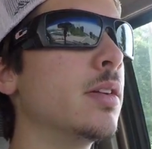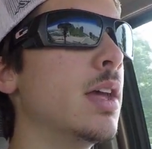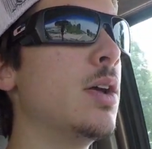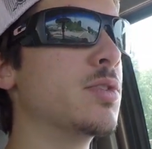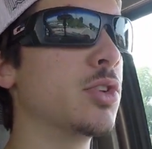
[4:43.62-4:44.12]

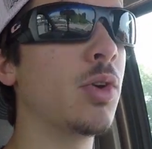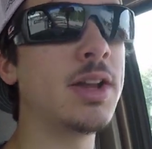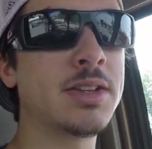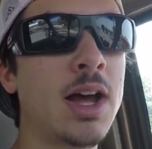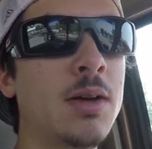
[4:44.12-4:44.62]
It was a
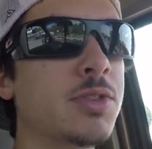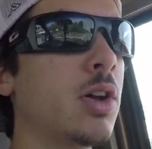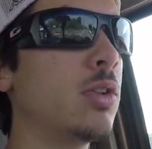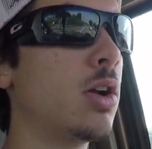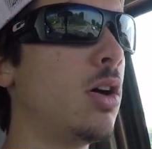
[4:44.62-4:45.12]
great time. Saw
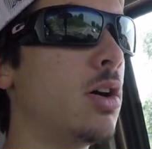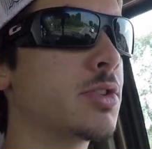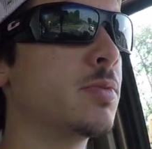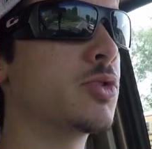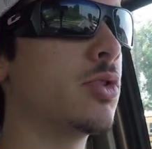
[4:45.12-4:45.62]
a lot of
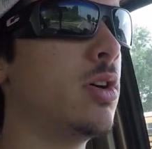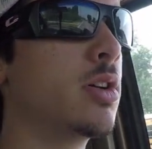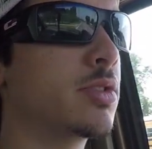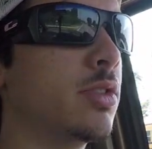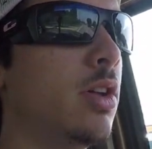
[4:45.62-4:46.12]
awesome
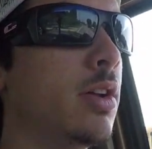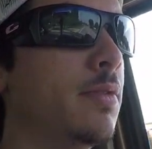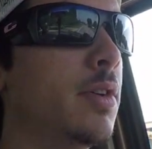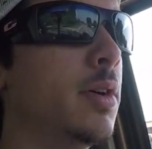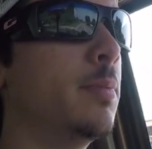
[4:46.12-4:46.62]
trucks, a lot
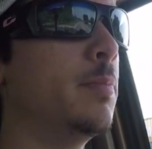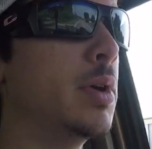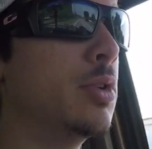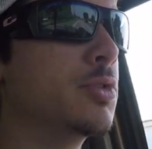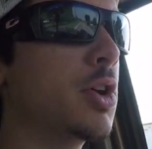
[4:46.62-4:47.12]
of
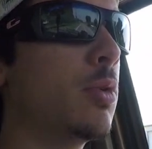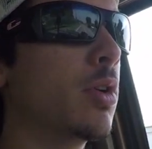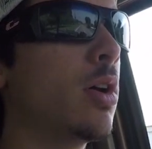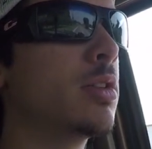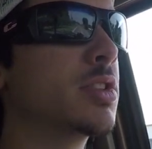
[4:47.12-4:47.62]
builds going
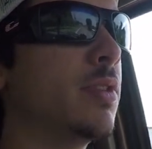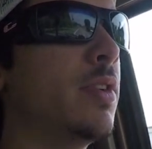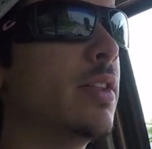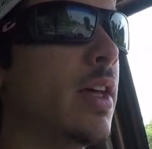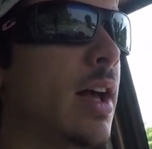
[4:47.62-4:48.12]
on and stuff
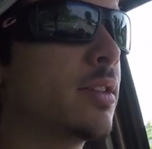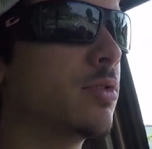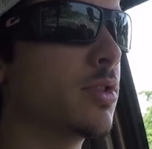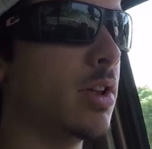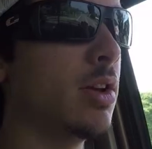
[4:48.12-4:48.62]
like that. So
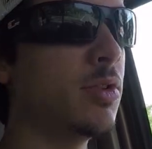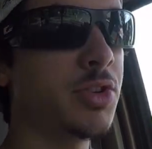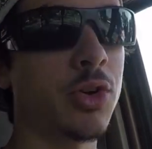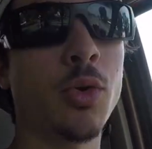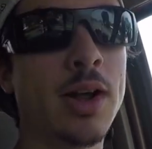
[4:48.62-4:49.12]
it was
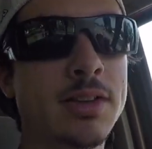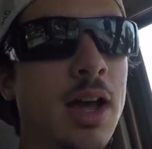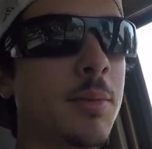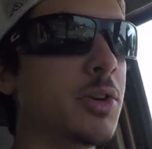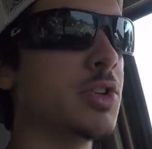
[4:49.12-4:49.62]
just a great
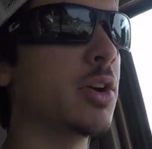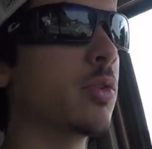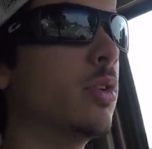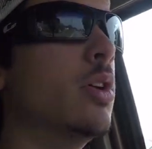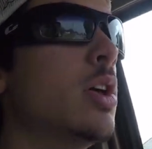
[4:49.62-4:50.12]
time in
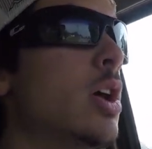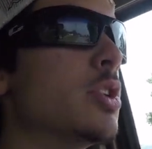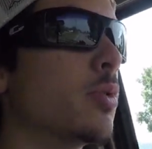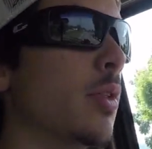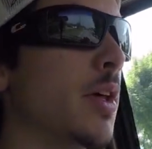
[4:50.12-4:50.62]
general. So
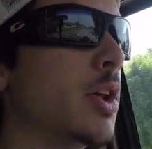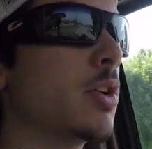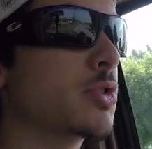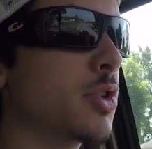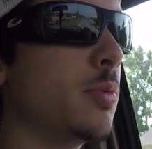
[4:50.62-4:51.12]
I want to thank you
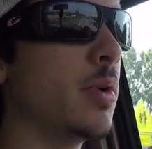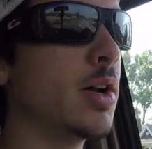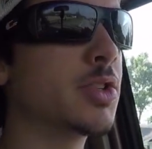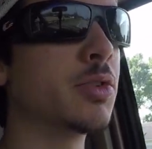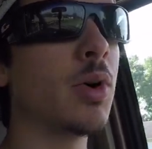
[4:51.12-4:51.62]
all so
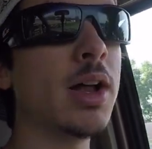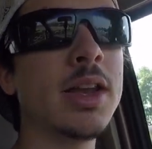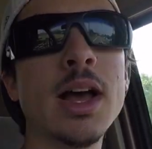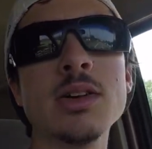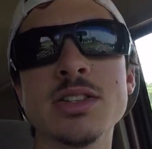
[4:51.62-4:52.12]
much. So right
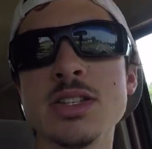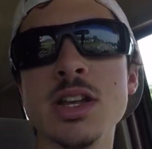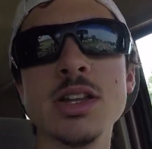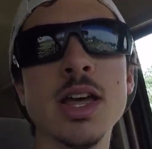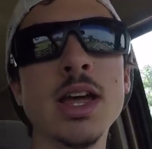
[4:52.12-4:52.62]
now it's
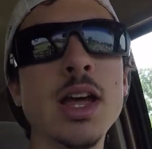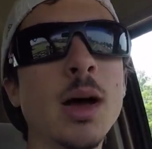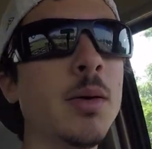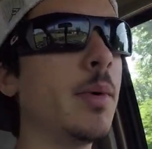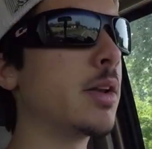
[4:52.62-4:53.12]
Sunday.
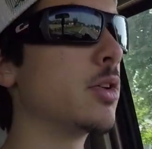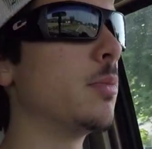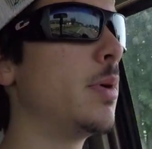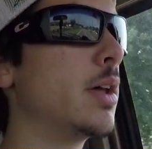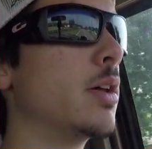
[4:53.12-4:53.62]
I'm about to go
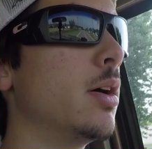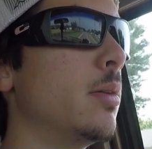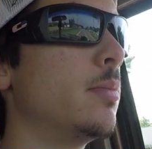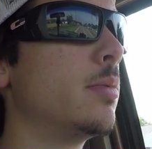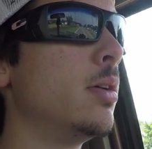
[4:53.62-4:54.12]
pick
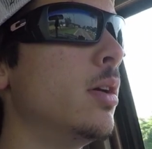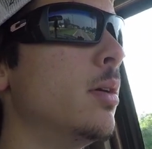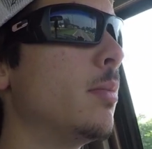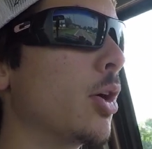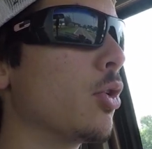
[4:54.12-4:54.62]
up
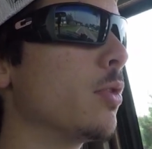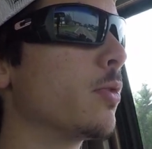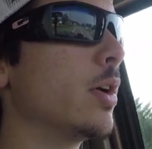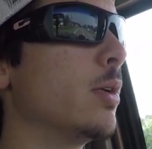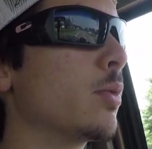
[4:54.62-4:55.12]
my
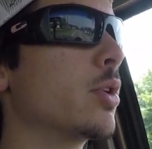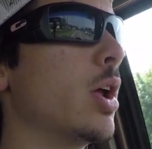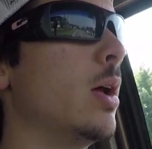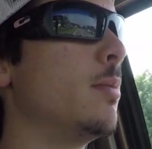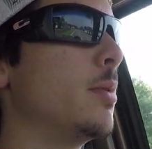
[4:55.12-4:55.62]
girlfriend. We're going
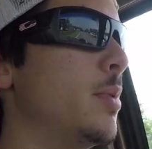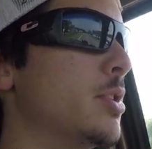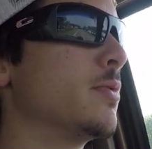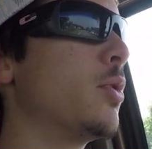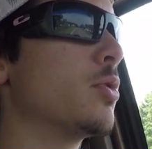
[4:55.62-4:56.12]
to have to
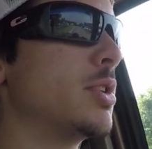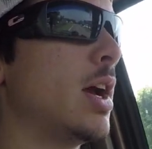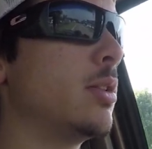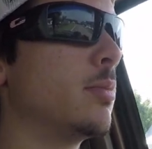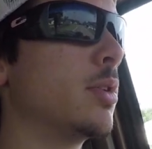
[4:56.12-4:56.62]
pitch it forward to
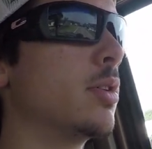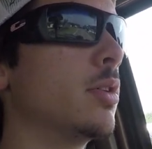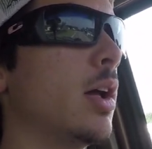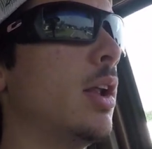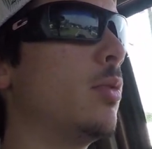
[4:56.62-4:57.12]

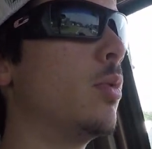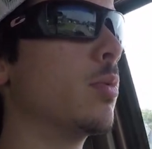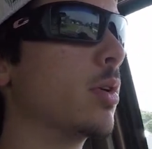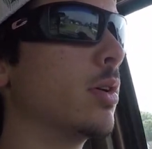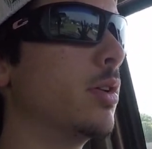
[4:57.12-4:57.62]
Gatlinburg. I don't know what
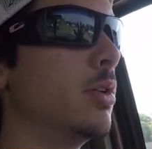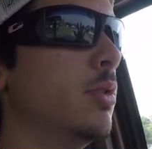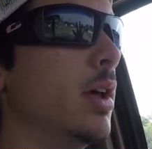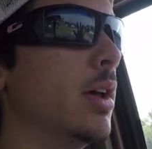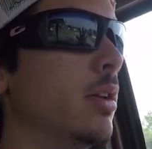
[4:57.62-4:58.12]
we're going to do
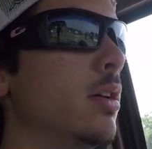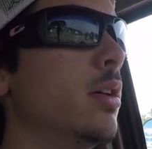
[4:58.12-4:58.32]
yet.